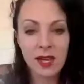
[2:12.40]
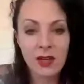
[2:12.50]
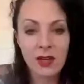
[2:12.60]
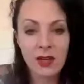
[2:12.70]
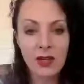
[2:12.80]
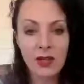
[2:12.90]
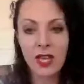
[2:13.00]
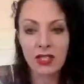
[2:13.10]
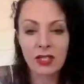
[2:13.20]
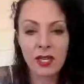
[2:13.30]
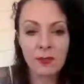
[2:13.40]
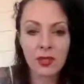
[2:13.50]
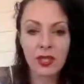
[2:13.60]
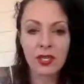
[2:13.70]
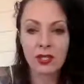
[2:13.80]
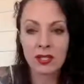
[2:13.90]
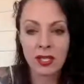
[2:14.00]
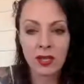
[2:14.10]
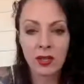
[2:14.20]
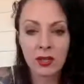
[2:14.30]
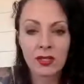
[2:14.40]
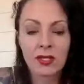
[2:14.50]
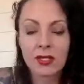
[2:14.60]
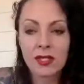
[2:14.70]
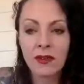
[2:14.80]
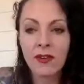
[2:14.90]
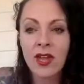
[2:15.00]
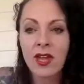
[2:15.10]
your notifications up so that you're seeing alerts and stuff,